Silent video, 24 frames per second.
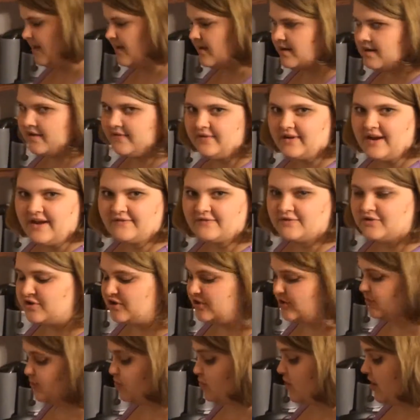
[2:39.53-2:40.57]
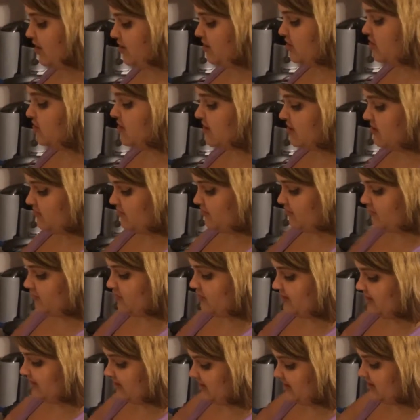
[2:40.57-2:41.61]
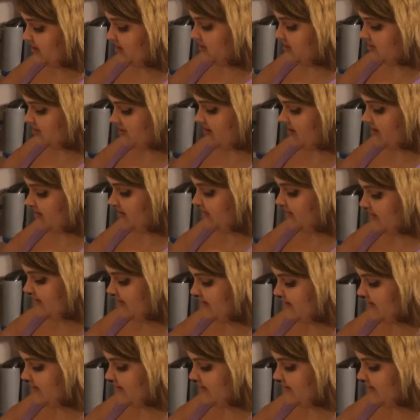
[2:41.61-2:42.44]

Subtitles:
And even after just one, you can really strongly